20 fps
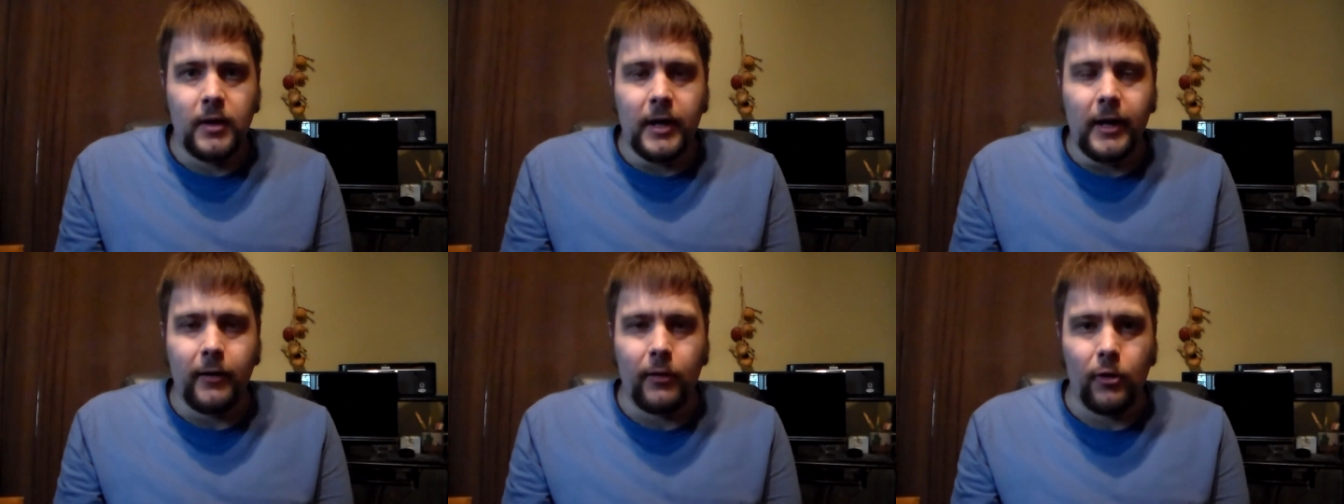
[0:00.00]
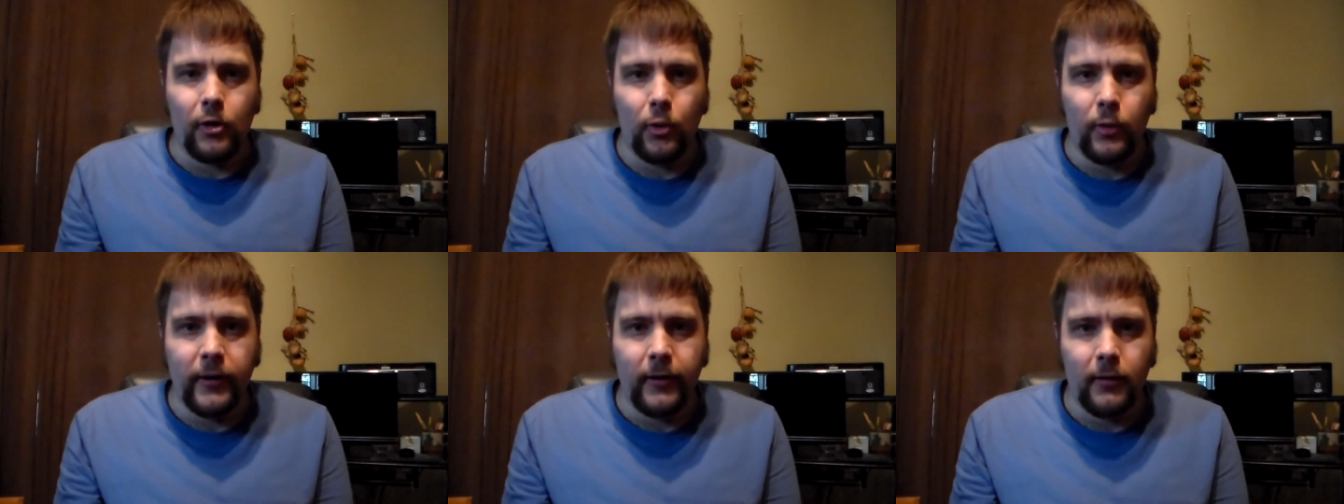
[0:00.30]

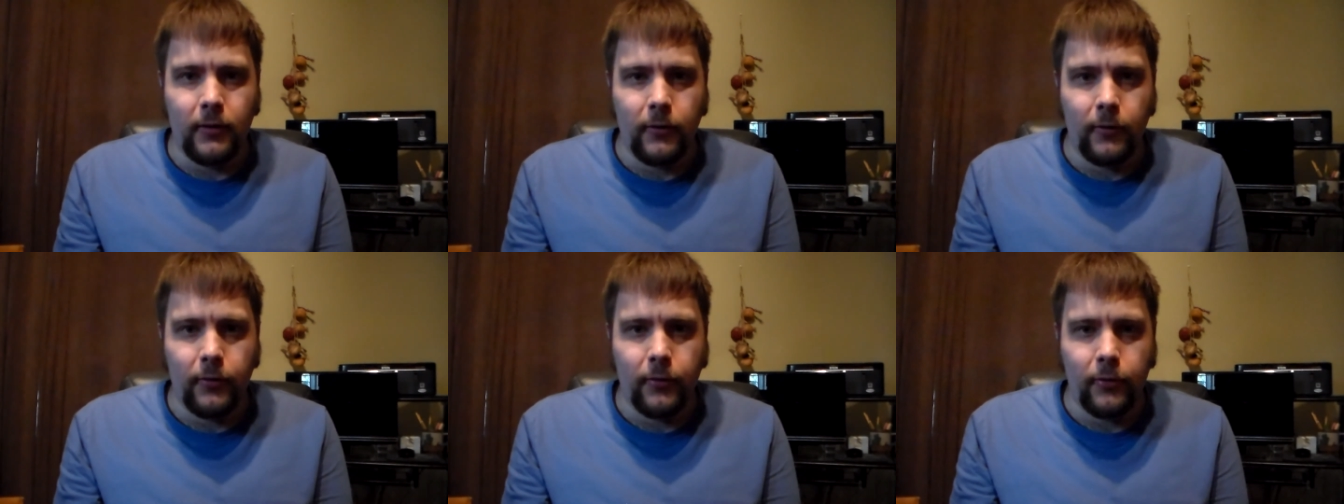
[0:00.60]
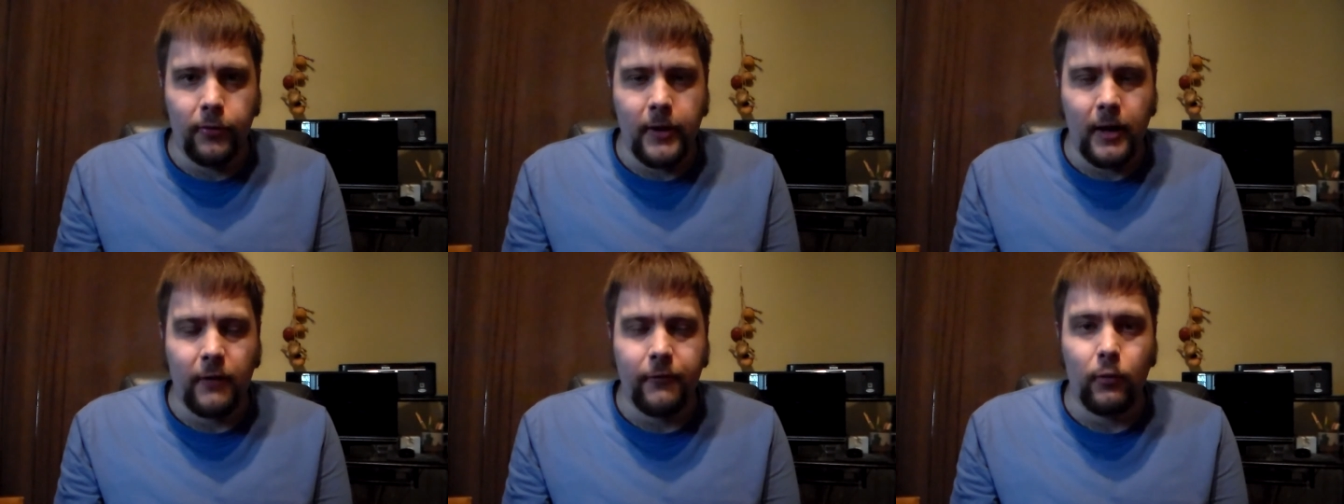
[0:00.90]
As always,
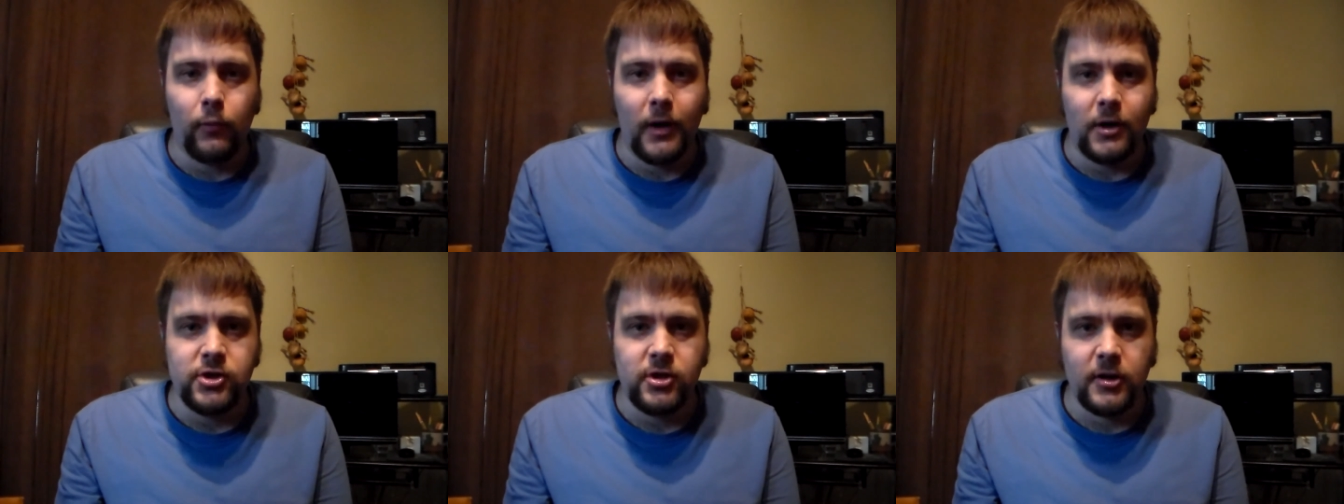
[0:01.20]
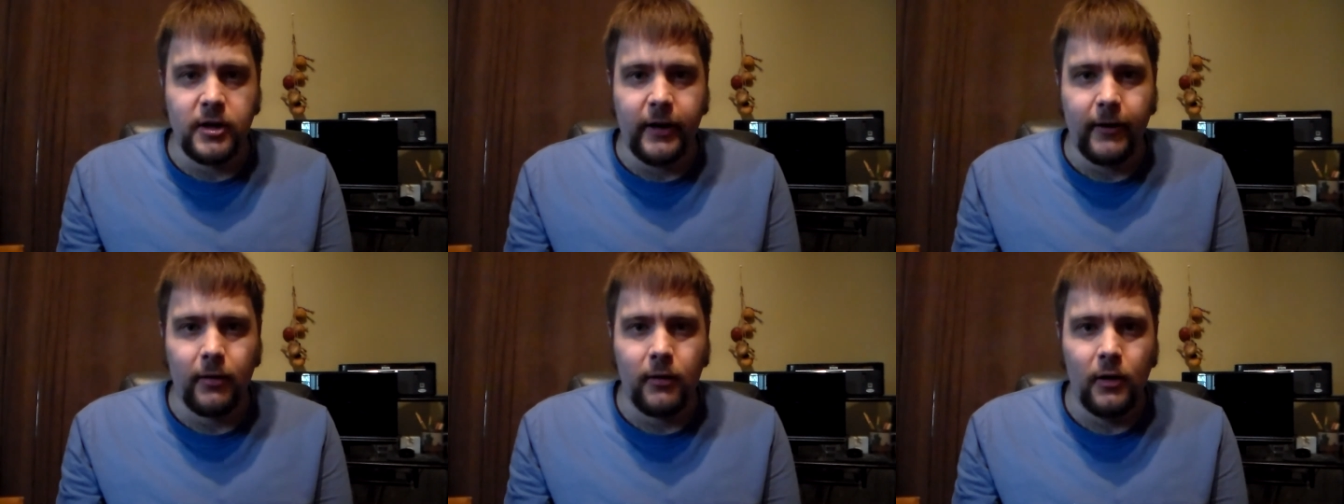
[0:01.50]
thanks for
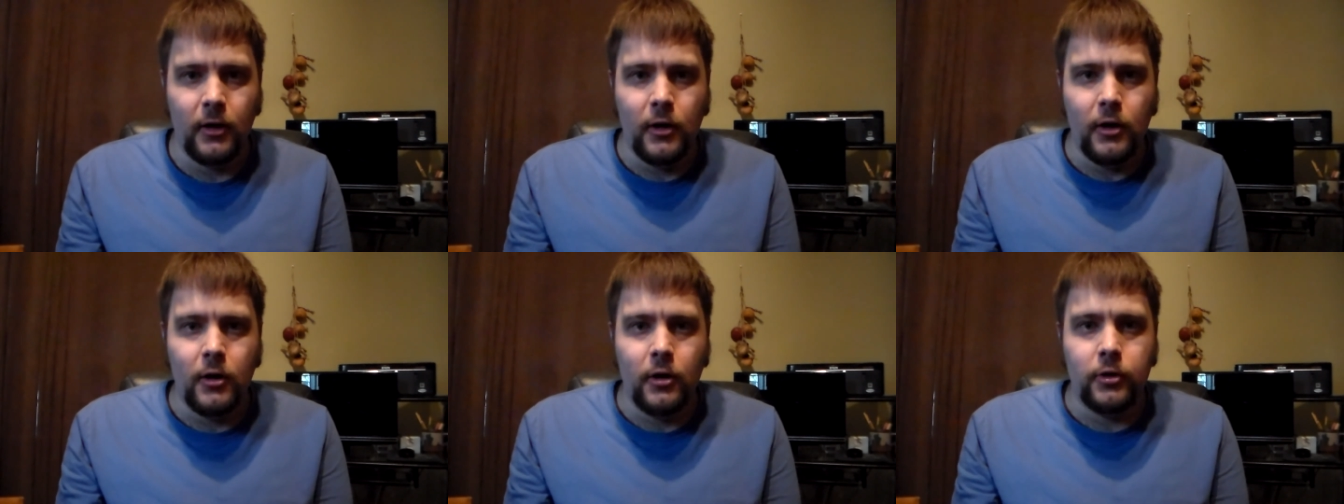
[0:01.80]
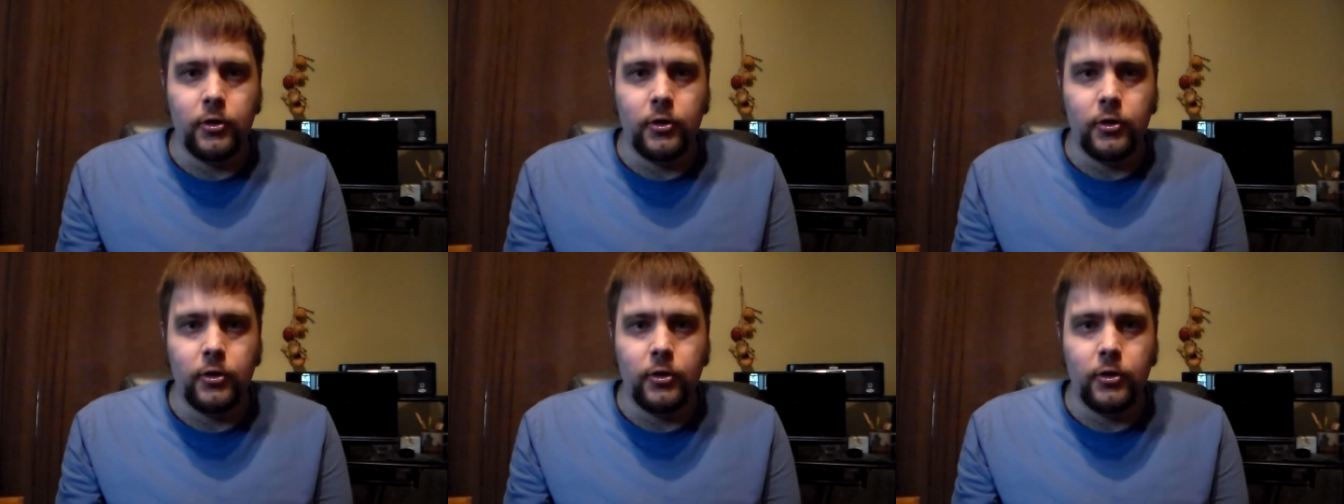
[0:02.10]
watching guys.